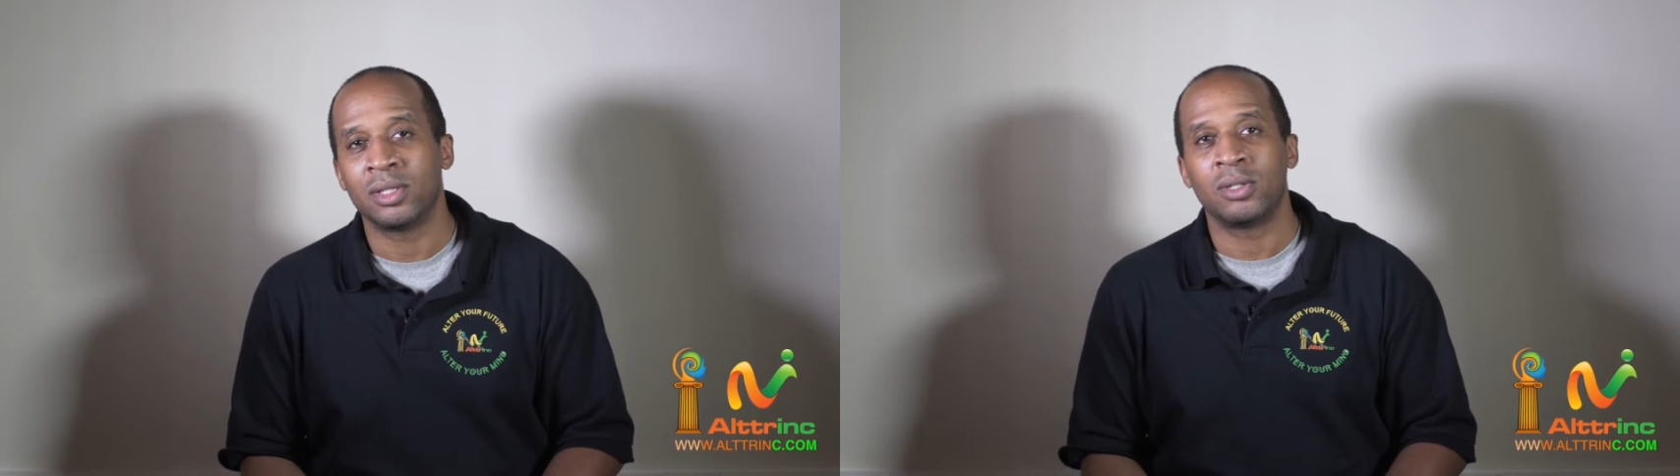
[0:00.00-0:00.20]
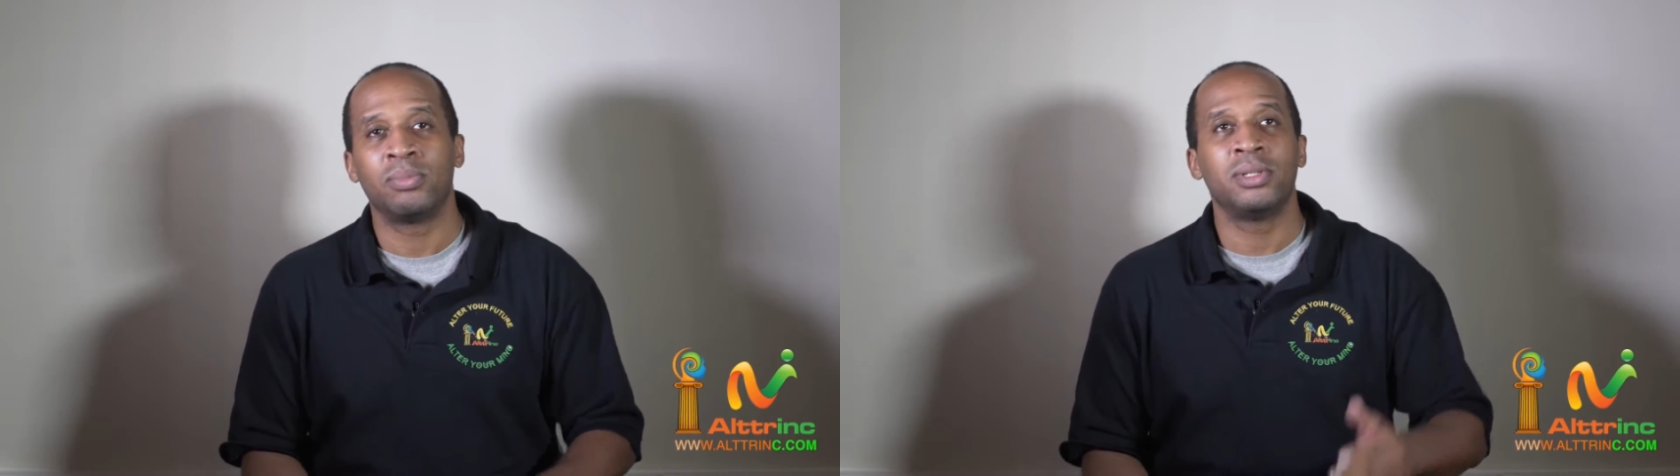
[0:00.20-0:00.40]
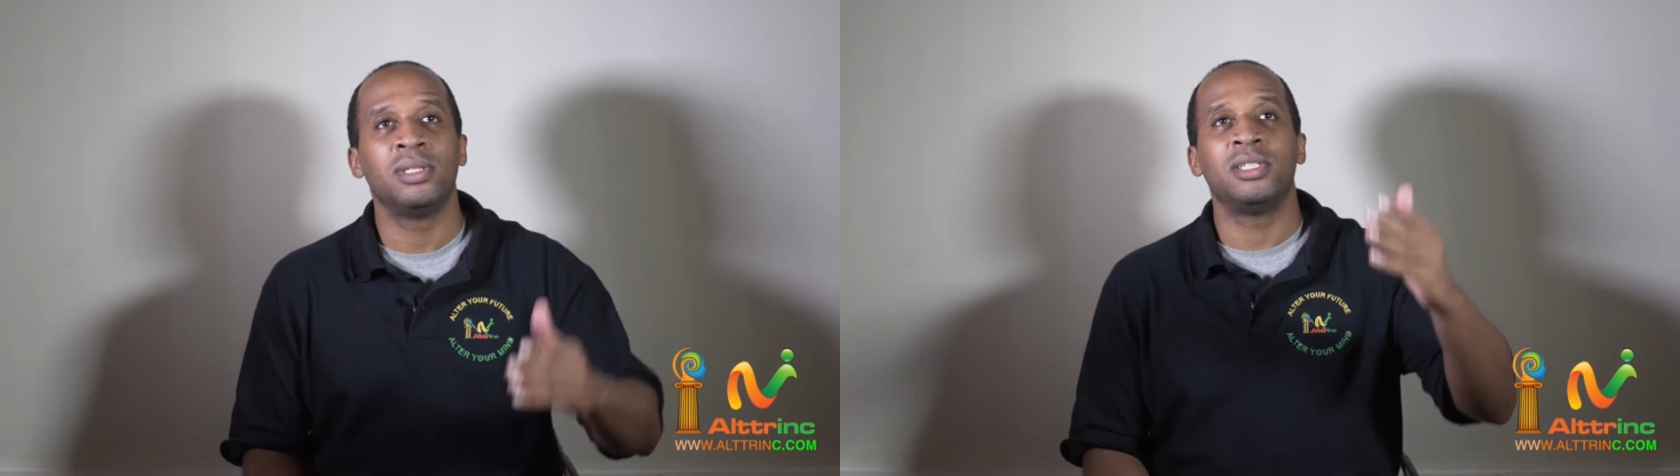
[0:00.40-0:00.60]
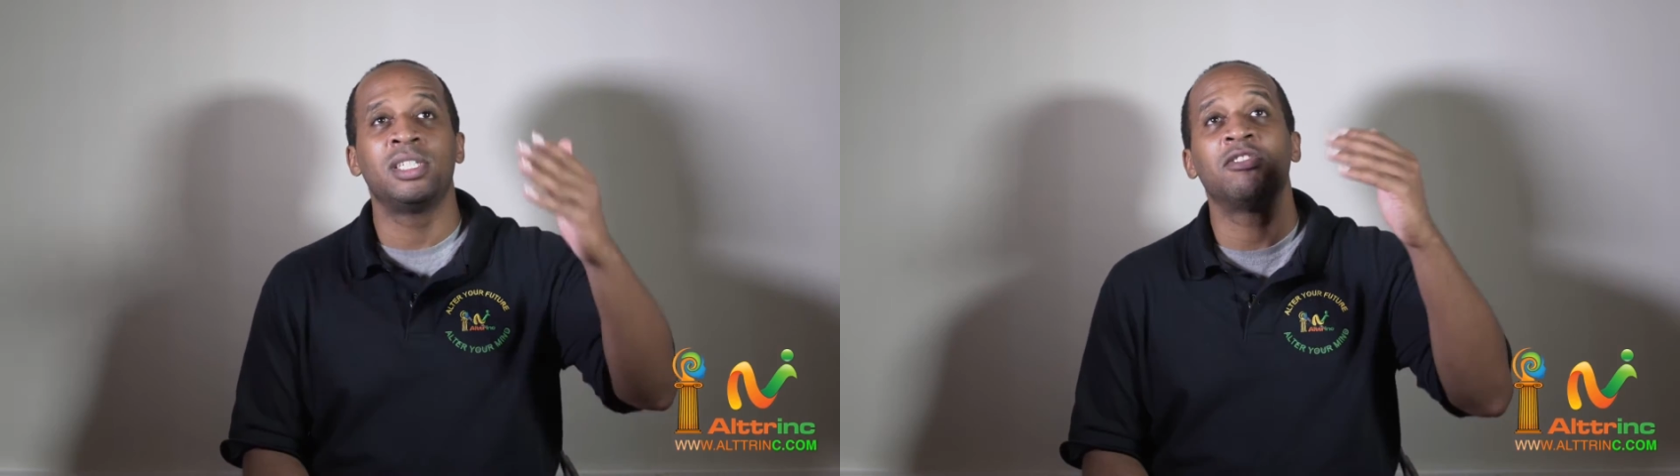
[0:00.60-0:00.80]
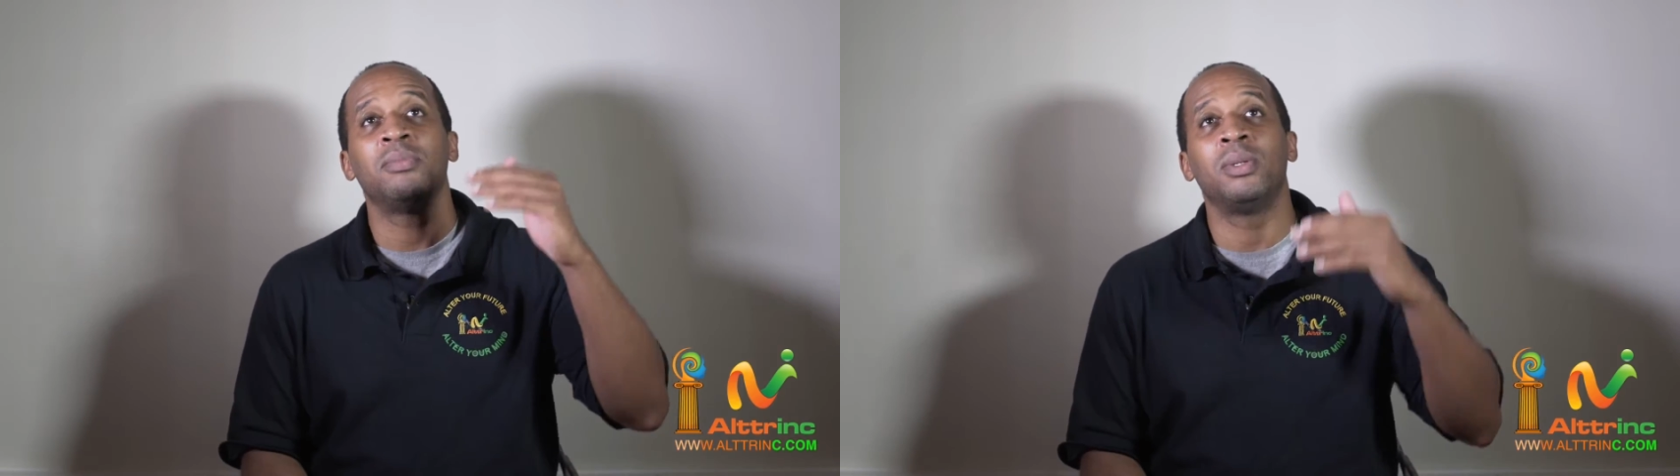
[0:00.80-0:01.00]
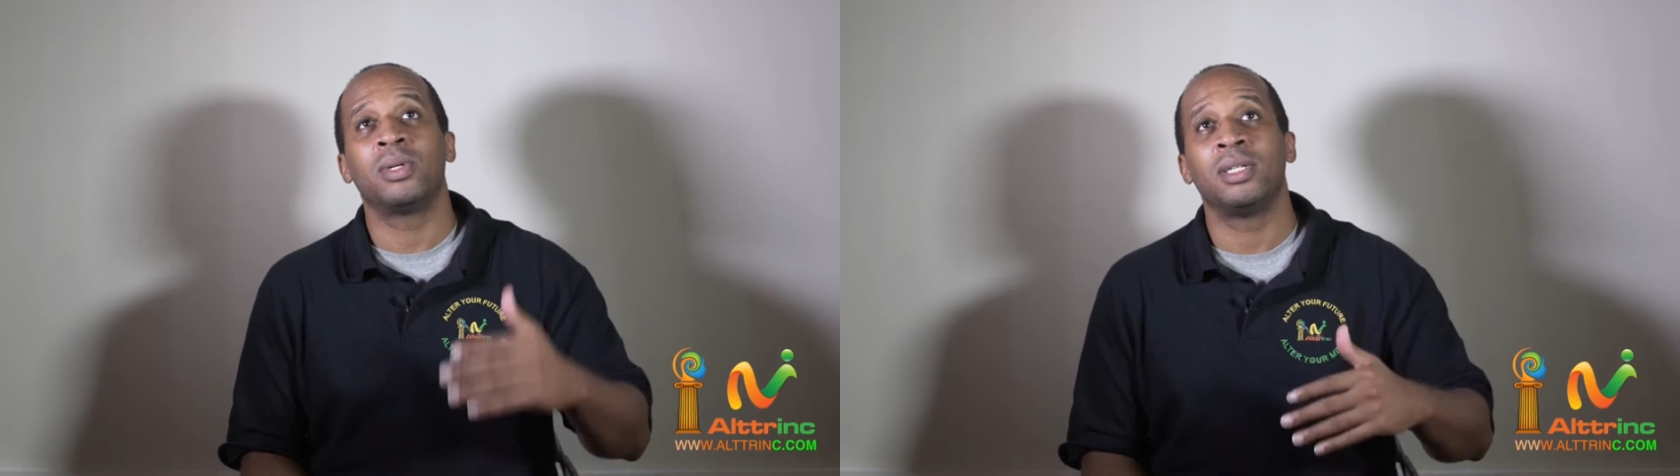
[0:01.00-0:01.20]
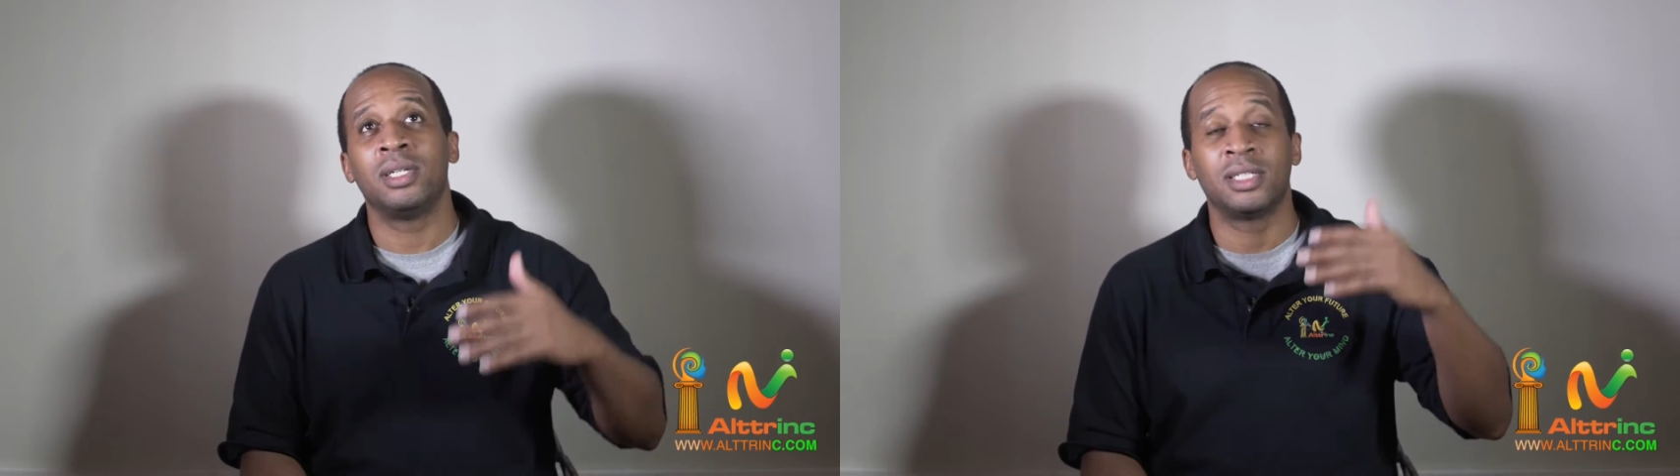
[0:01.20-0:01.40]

Oh, please give me what it